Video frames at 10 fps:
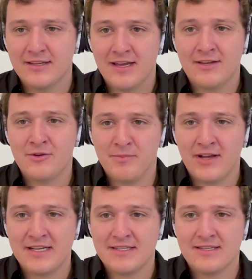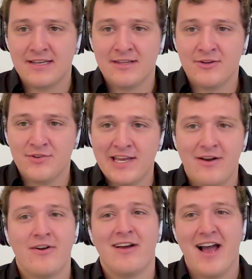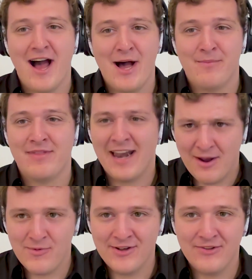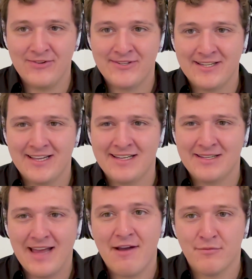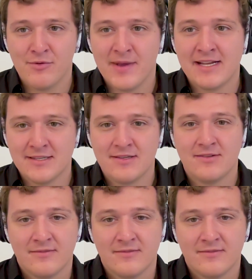a, new place in the new year um, that I will uh, have roommates.